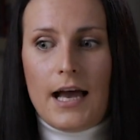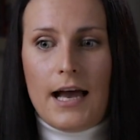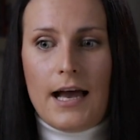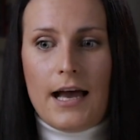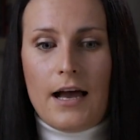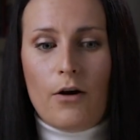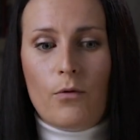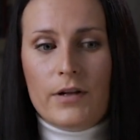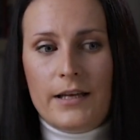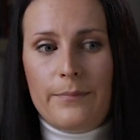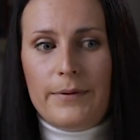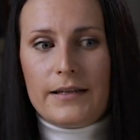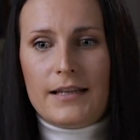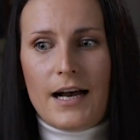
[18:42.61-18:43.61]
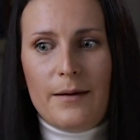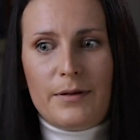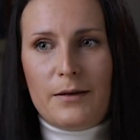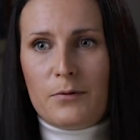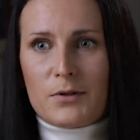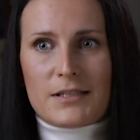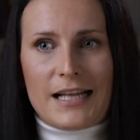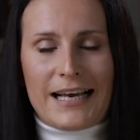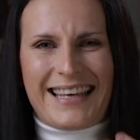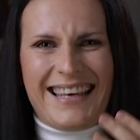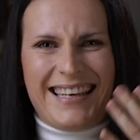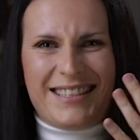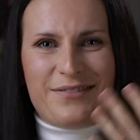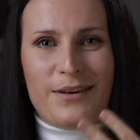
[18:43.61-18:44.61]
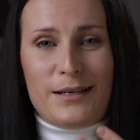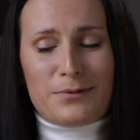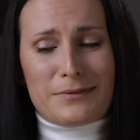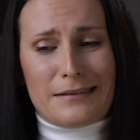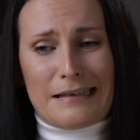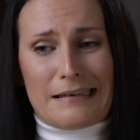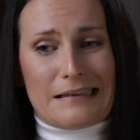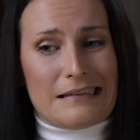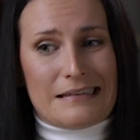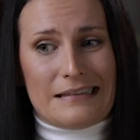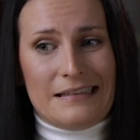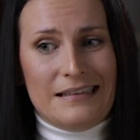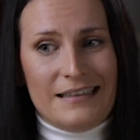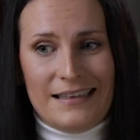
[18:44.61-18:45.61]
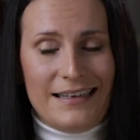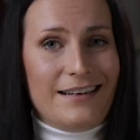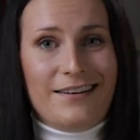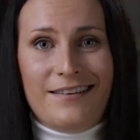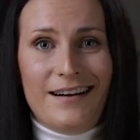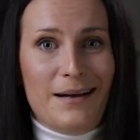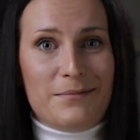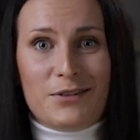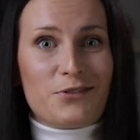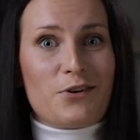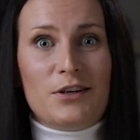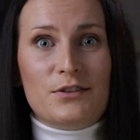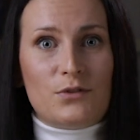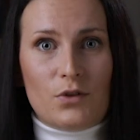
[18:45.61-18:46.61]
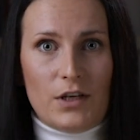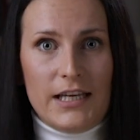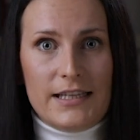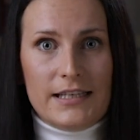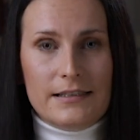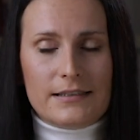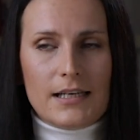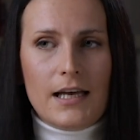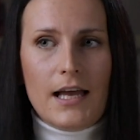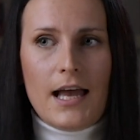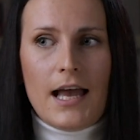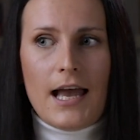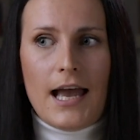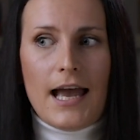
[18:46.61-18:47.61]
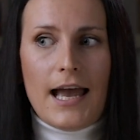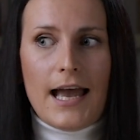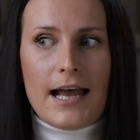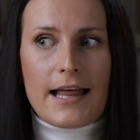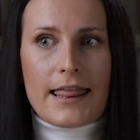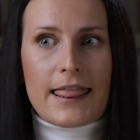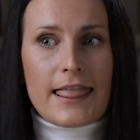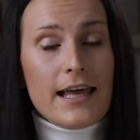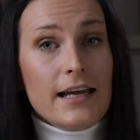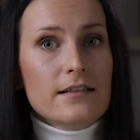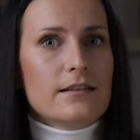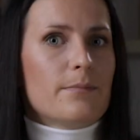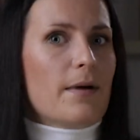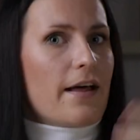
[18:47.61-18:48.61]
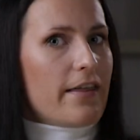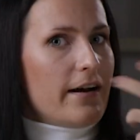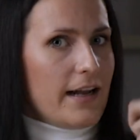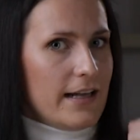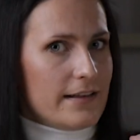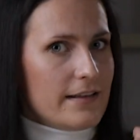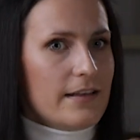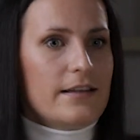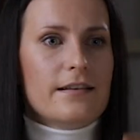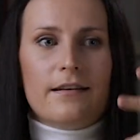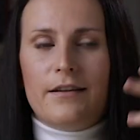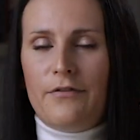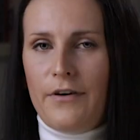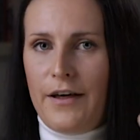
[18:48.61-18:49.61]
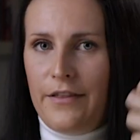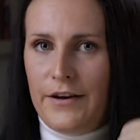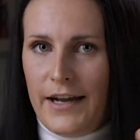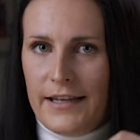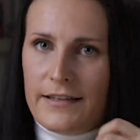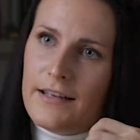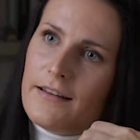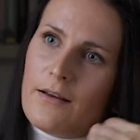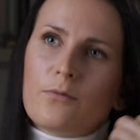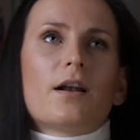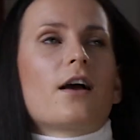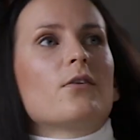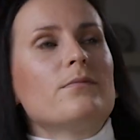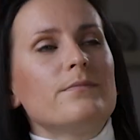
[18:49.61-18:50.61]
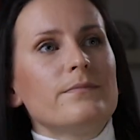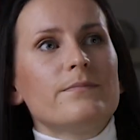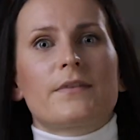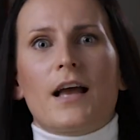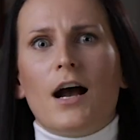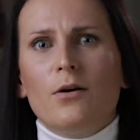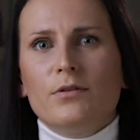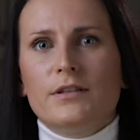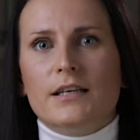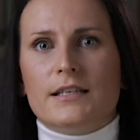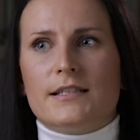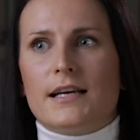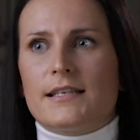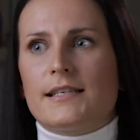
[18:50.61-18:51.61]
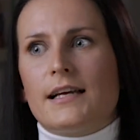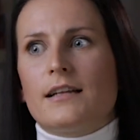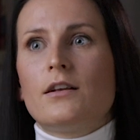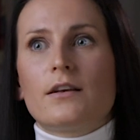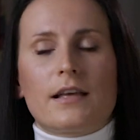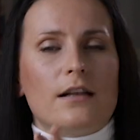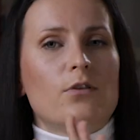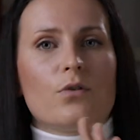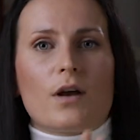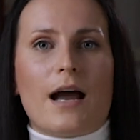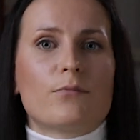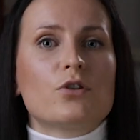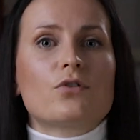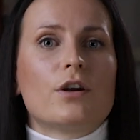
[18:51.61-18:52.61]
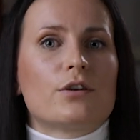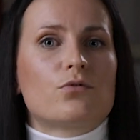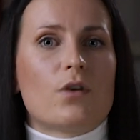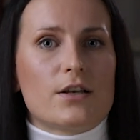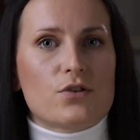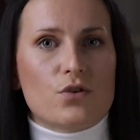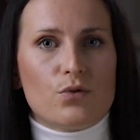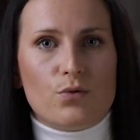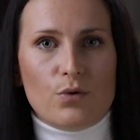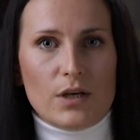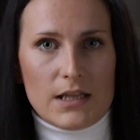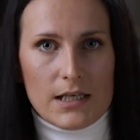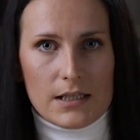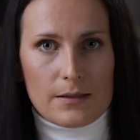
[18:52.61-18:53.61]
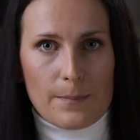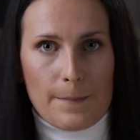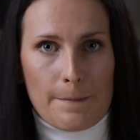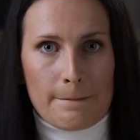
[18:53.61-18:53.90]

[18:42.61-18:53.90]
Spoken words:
When he picked up, his face was like, no, I'm not going to eat it. And then the mother ate it, the father ate it, and we're like, how it is? I said, look, I'm not going to ask you to eat it.